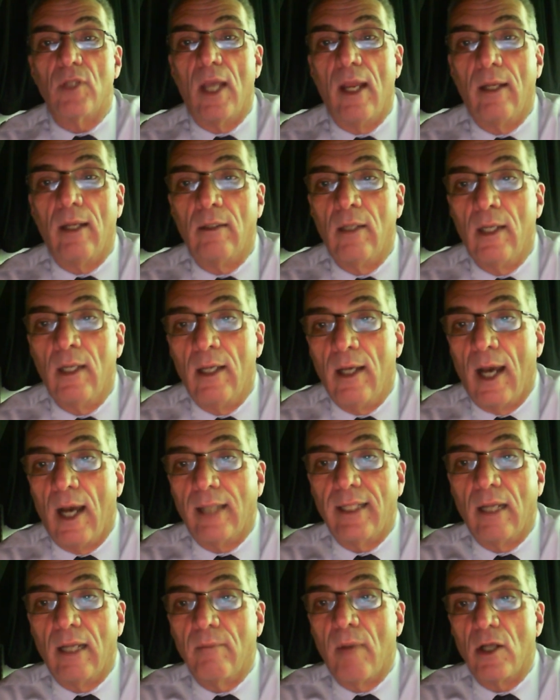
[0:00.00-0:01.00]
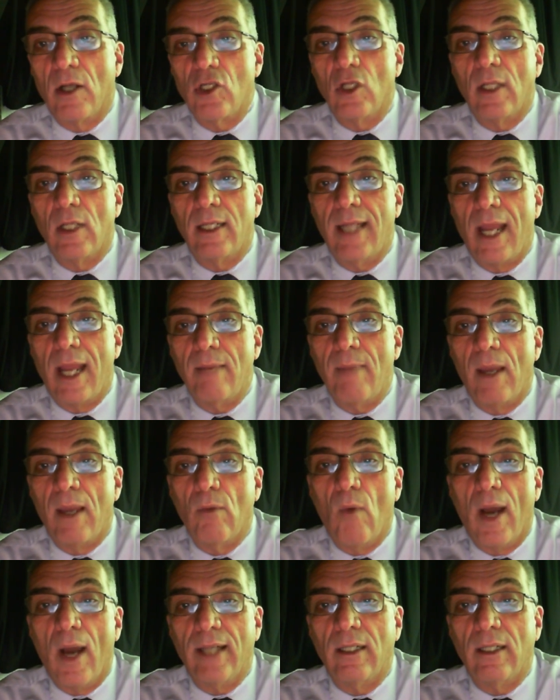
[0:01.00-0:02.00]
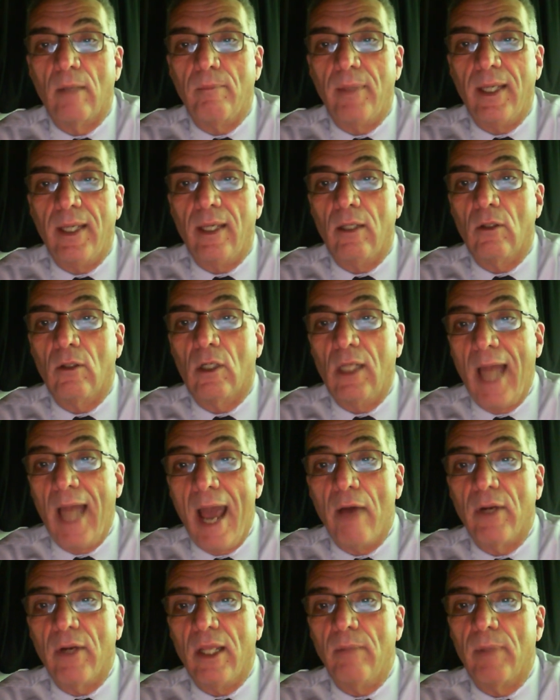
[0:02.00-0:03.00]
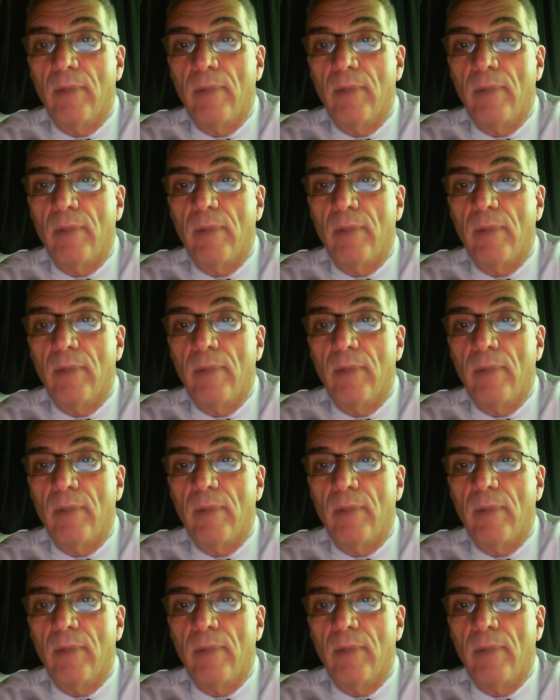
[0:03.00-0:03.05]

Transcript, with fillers: And I think much of the day may wind up being cloudy,